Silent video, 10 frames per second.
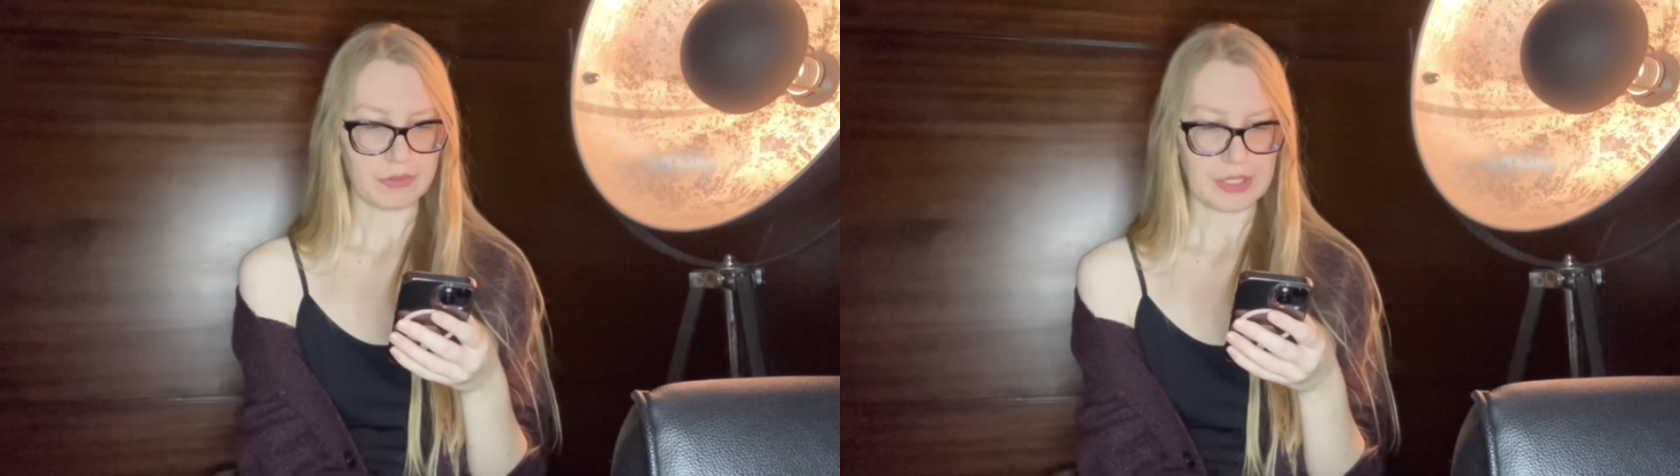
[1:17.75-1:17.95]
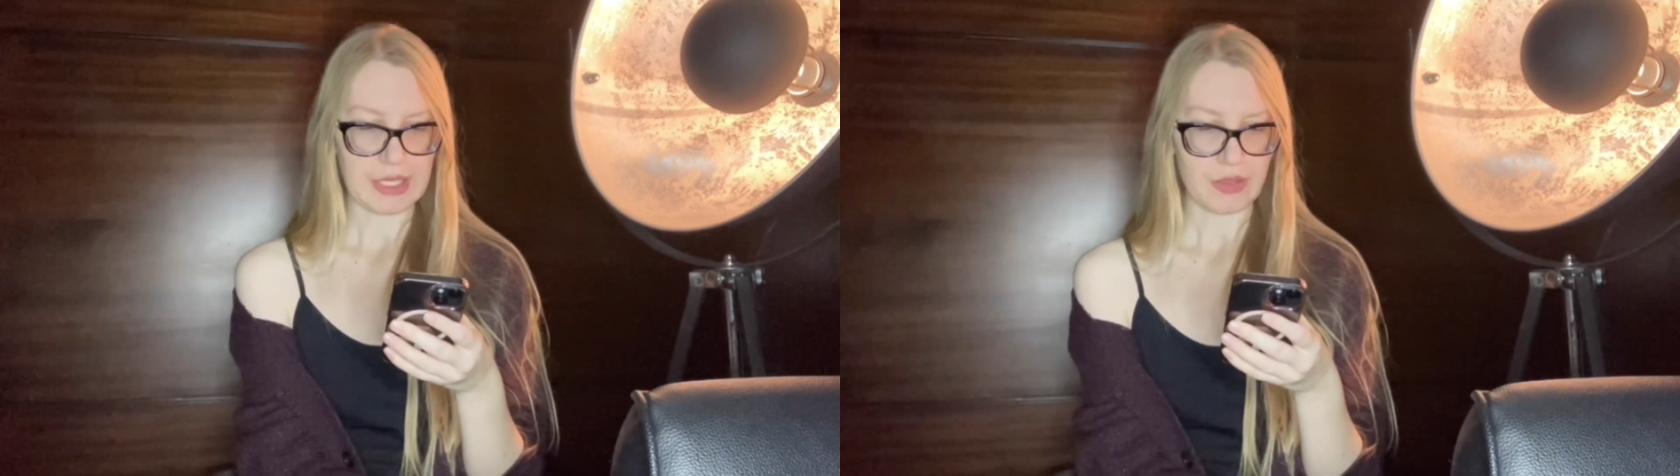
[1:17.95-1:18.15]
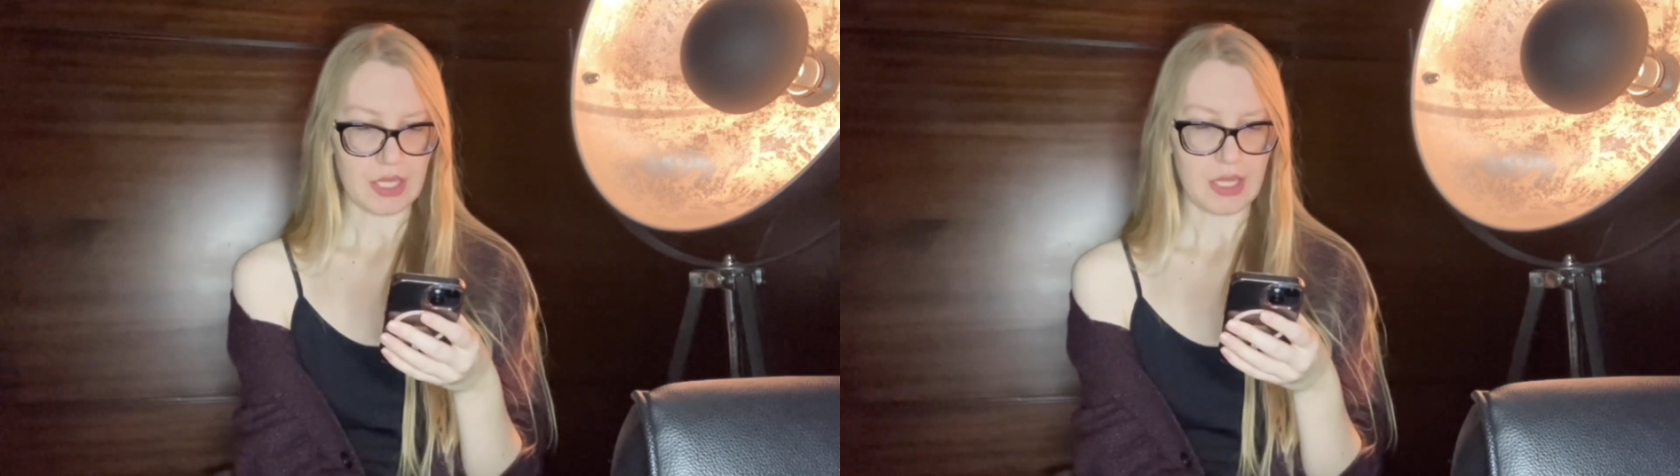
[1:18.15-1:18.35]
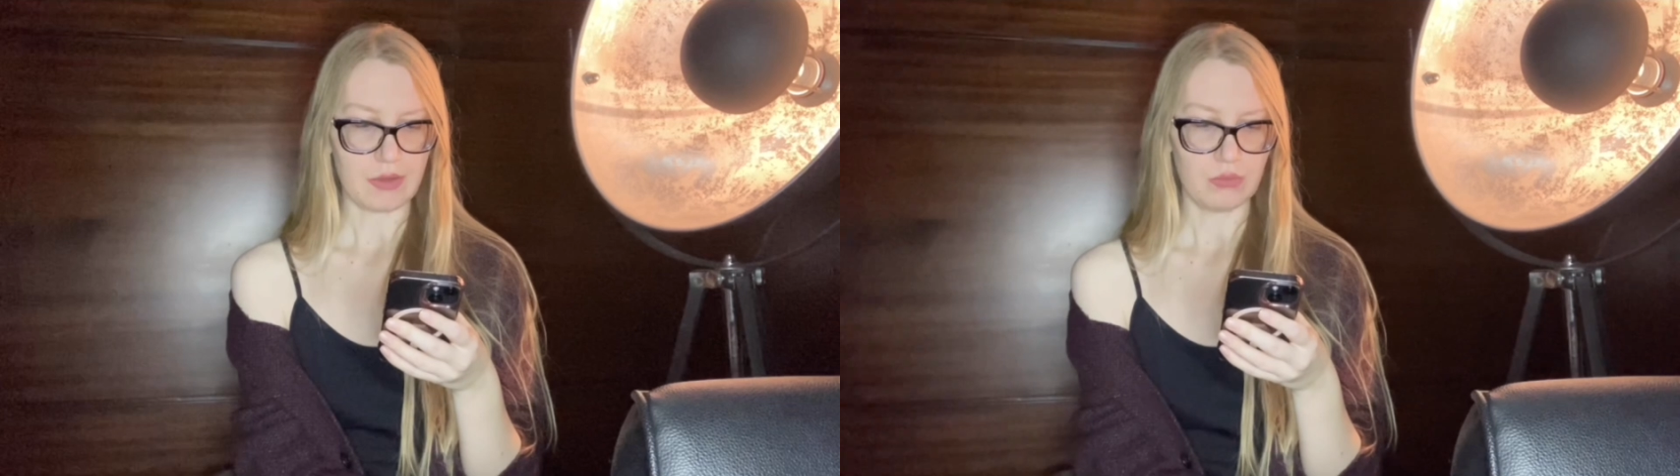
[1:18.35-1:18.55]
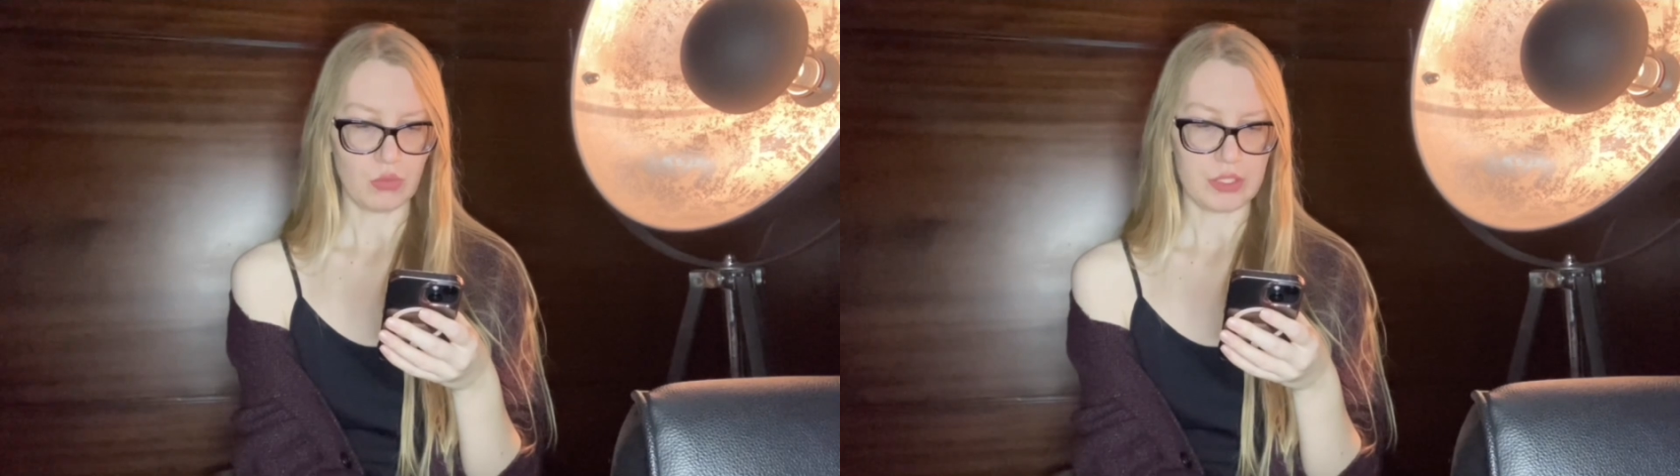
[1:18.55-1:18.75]

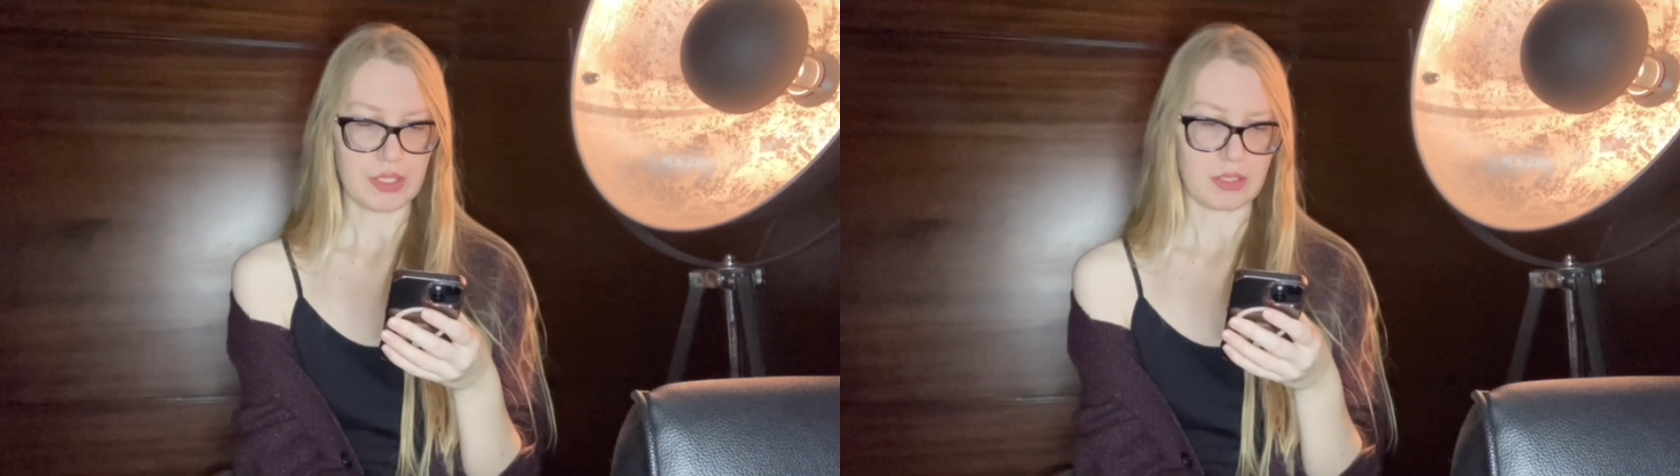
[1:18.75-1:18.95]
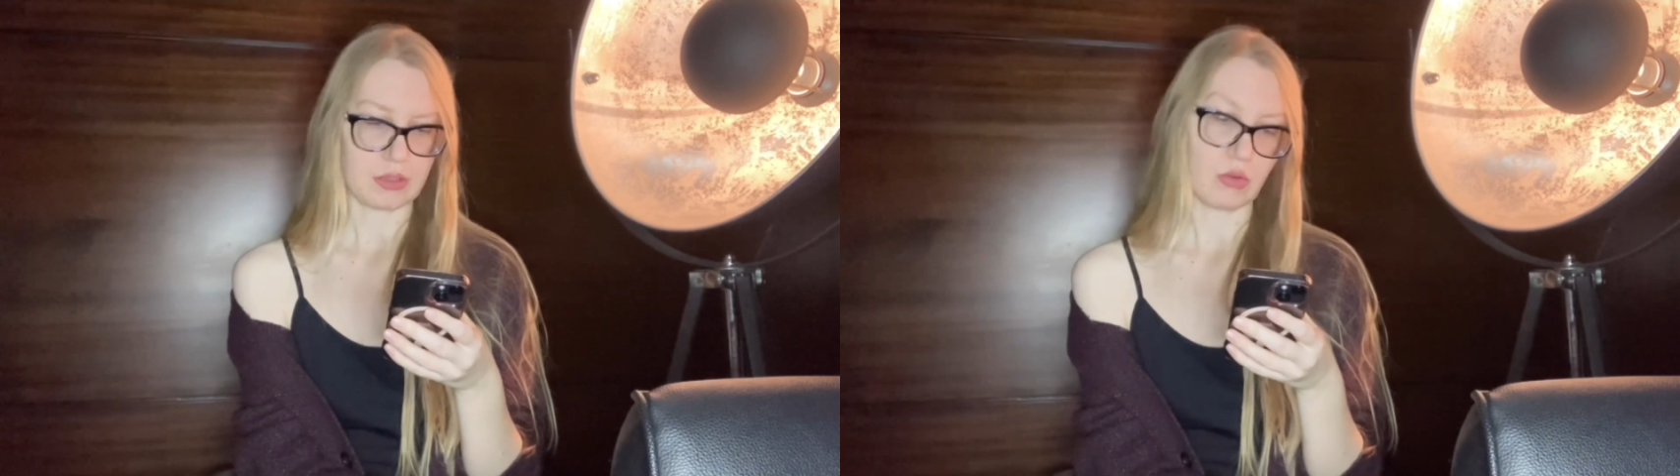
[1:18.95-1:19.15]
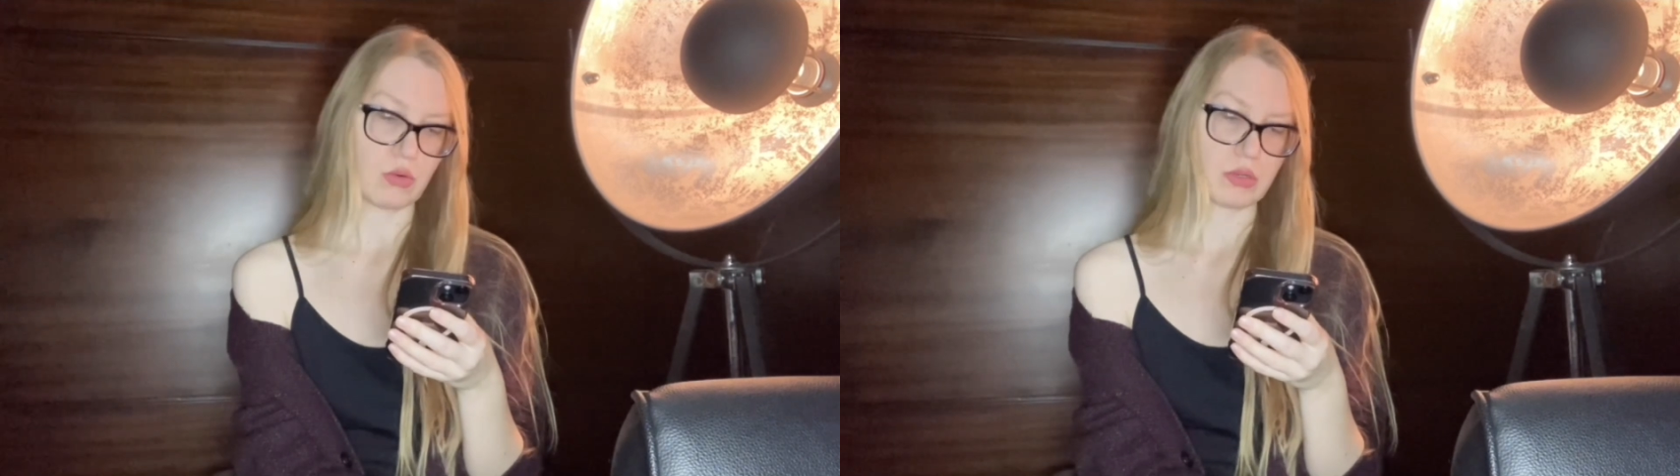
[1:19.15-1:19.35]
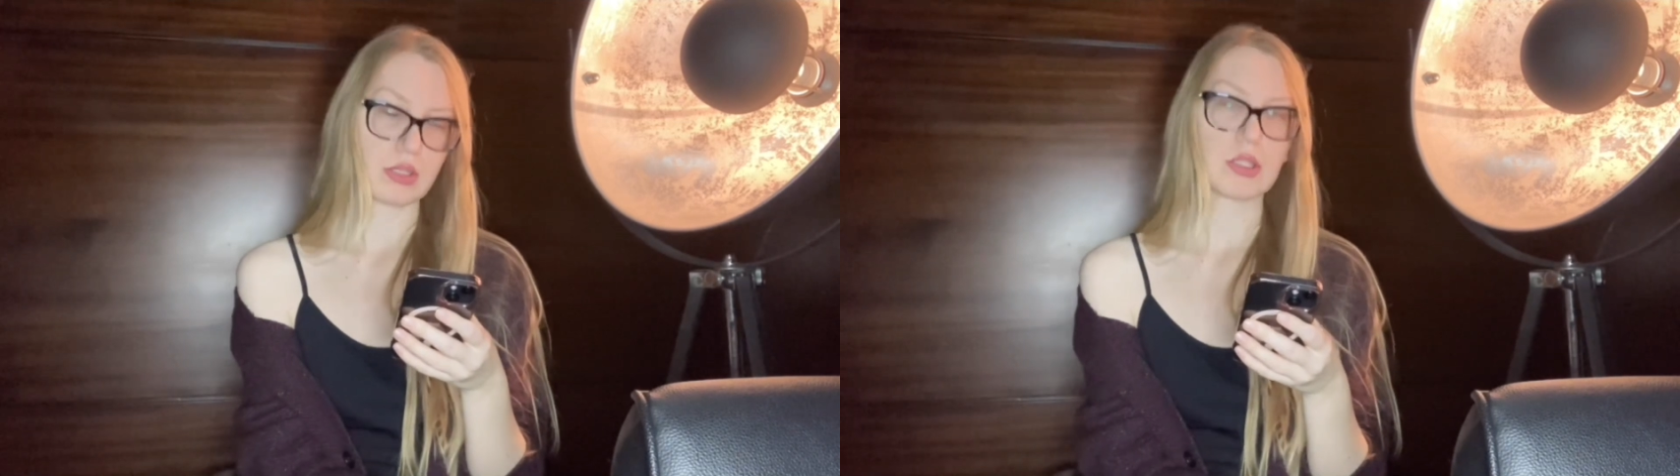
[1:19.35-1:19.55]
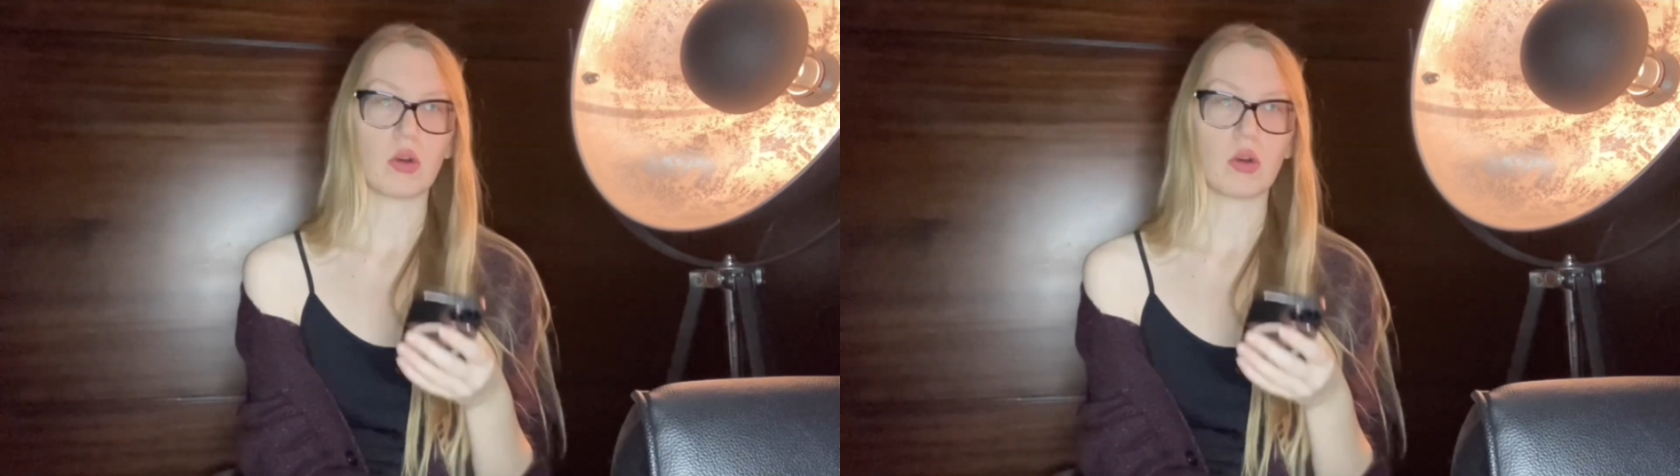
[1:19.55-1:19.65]
vanilla, woody accord